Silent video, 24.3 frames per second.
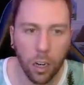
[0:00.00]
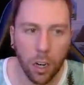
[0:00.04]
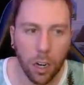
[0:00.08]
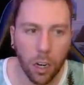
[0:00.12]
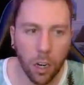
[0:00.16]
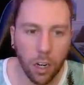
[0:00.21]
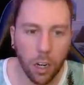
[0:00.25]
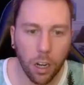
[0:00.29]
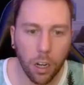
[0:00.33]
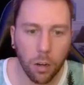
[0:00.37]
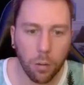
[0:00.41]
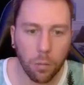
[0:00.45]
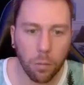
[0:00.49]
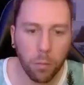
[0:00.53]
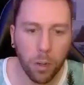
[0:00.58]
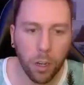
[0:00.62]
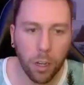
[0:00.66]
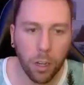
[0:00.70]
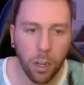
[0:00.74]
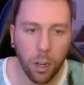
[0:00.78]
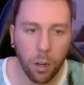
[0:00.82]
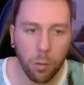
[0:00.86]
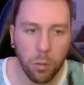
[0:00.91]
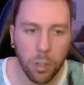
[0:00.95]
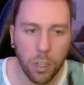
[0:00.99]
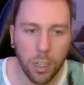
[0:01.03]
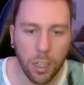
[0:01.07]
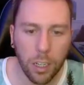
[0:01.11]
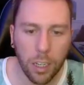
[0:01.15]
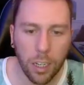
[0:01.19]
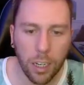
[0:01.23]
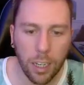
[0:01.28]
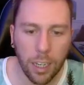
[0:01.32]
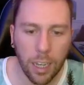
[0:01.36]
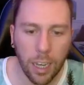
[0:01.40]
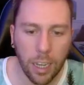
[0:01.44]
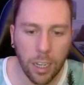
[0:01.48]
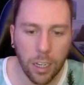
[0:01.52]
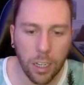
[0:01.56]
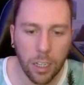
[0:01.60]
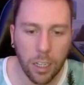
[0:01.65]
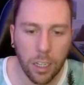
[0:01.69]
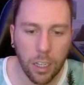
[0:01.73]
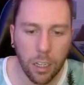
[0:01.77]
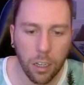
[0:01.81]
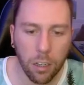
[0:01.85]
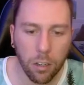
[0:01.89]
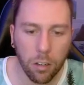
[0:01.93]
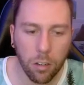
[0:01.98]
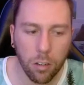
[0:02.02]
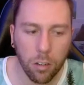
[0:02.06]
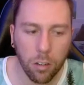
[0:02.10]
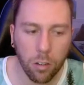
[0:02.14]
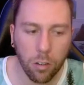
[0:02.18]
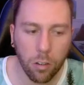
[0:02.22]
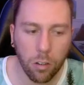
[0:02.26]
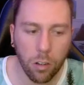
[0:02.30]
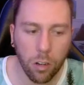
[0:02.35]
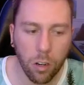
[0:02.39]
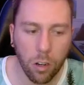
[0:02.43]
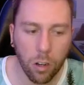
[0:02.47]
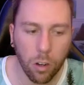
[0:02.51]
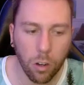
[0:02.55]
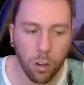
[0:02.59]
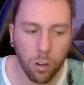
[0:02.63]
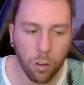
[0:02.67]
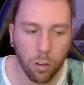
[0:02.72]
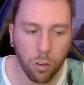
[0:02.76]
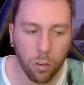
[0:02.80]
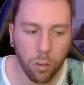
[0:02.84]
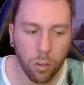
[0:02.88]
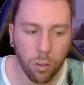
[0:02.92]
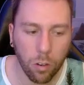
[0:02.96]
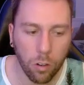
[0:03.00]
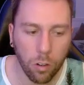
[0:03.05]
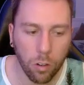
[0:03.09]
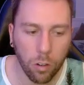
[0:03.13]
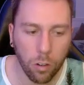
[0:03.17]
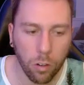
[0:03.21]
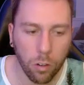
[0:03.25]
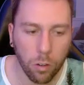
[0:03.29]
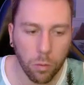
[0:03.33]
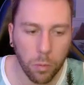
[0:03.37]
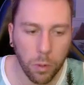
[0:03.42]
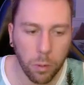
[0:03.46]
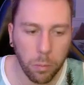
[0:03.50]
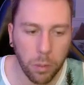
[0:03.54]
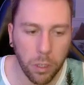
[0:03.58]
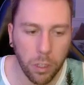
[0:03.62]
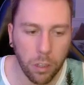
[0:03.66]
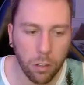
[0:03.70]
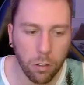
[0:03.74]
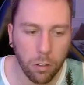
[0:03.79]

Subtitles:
Are we gonna get a gate here or no? Or maybe there